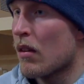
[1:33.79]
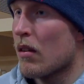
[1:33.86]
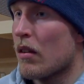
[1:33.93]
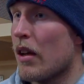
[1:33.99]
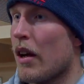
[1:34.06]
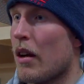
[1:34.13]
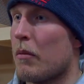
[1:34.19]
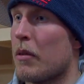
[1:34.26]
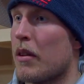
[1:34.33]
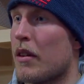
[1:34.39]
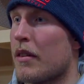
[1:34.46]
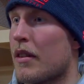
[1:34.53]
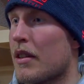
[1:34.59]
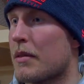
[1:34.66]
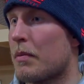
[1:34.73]
Yeah, I mean,
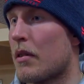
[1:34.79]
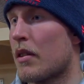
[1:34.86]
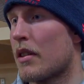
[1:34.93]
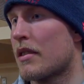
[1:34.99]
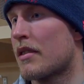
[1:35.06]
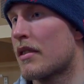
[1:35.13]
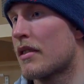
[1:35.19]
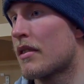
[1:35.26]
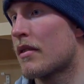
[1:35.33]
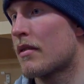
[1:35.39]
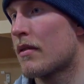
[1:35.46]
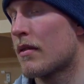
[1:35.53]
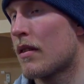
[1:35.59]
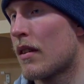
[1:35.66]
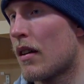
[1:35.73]
at this point, it's
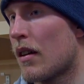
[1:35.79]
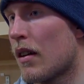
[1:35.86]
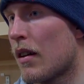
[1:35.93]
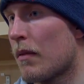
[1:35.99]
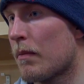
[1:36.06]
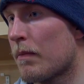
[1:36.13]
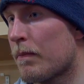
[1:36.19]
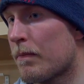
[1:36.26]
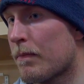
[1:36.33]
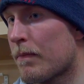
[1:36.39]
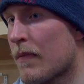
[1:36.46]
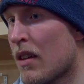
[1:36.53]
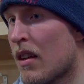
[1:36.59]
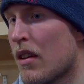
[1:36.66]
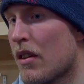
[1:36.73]
just
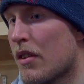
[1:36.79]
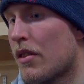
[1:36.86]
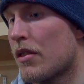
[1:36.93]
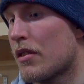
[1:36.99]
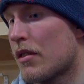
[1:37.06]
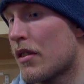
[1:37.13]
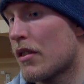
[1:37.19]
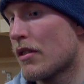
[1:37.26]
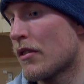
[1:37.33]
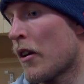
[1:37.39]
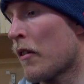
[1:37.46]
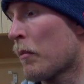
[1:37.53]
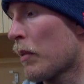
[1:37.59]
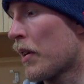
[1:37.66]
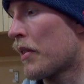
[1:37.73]
you'll
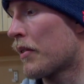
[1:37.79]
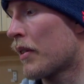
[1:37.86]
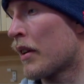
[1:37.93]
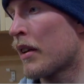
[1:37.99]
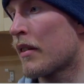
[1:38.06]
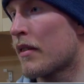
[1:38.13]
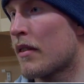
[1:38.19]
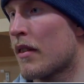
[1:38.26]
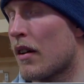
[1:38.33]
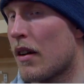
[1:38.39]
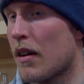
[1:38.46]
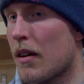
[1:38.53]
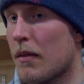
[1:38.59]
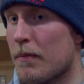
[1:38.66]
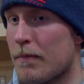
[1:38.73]
learn by doing it.
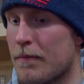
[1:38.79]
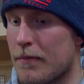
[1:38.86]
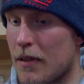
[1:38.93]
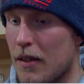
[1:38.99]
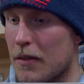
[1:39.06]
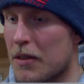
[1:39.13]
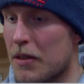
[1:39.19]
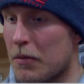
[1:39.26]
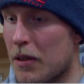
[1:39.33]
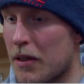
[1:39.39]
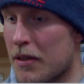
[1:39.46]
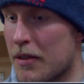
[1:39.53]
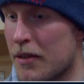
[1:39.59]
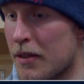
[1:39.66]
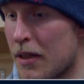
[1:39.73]
Obviously, when
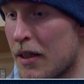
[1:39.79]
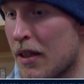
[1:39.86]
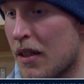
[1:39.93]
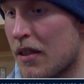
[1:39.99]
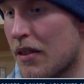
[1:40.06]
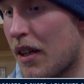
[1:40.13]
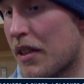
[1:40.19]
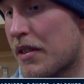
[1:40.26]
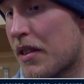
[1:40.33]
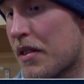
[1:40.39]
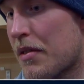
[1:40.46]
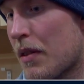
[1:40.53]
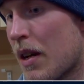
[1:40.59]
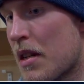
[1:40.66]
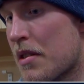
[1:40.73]
it's tight
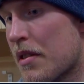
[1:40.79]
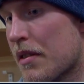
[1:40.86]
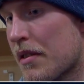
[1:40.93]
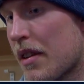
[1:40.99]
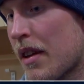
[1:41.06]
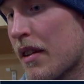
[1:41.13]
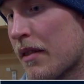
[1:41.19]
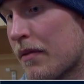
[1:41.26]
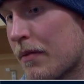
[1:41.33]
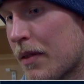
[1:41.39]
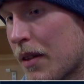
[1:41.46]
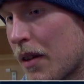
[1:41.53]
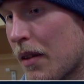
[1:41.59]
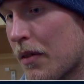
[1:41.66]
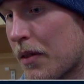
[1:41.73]
situations, then,
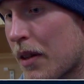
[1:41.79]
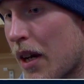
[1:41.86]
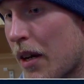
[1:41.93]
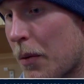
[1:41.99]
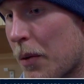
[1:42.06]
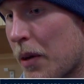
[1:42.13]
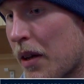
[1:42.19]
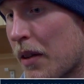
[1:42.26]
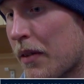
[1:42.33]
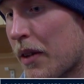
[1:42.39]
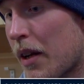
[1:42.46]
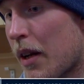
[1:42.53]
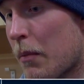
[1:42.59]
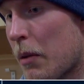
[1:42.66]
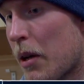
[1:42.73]
you know, you gotta win it.
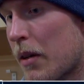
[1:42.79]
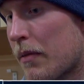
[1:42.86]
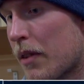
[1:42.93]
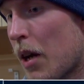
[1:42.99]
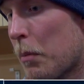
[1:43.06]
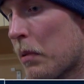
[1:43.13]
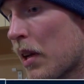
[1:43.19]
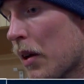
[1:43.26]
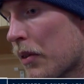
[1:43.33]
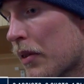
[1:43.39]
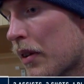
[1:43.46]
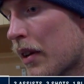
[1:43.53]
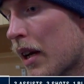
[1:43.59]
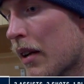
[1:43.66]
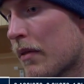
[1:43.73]
Then I might not be out
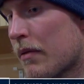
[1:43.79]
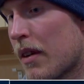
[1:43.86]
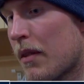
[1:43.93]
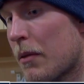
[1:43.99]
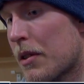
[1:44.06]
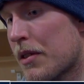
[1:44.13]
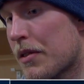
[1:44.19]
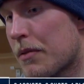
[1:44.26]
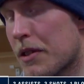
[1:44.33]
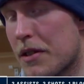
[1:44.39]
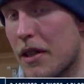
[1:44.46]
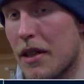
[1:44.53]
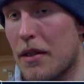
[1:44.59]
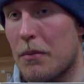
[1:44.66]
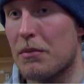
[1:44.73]
there yet, which
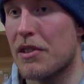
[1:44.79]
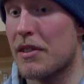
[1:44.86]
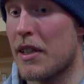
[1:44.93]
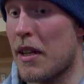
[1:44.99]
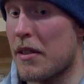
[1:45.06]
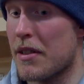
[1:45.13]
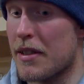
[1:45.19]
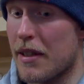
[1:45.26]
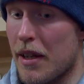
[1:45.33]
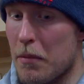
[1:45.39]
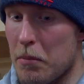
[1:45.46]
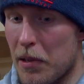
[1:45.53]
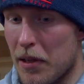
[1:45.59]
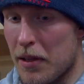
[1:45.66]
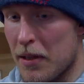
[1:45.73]
I completely understand,
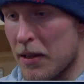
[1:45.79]
but.